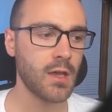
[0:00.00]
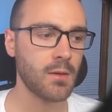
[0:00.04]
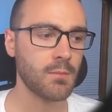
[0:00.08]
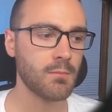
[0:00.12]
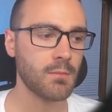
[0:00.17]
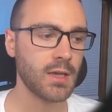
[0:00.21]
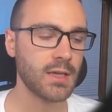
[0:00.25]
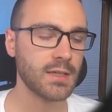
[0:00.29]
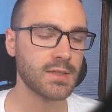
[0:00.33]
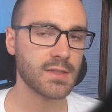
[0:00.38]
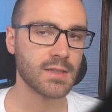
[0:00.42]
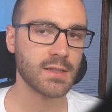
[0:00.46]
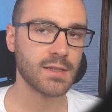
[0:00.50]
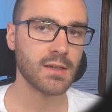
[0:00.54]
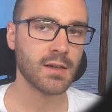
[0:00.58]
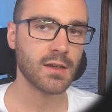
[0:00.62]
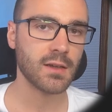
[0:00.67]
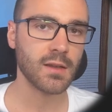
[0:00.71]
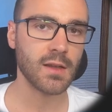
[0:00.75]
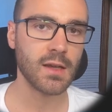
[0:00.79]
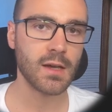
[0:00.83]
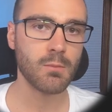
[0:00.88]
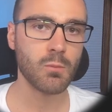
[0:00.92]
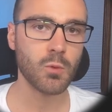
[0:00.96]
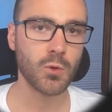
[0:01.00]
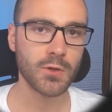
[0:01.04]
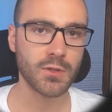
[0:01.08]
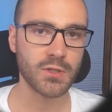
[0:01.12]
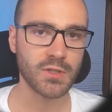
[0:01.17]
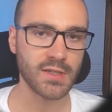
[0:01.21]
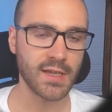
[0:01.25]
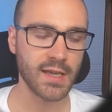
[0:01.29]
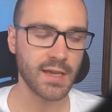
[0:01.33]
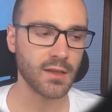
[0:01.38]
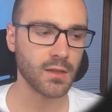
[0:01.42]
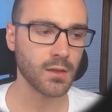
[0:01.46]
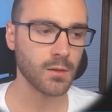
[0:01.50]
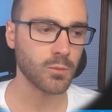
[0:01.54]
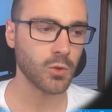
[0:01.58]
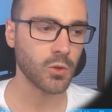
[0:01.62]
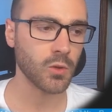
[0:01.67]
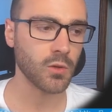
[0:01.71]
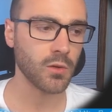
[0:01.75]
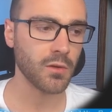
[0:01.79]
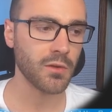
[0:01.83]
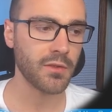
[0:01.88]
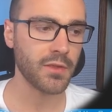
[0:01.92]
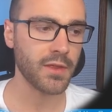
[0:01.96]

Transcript: makes it a lot more scalable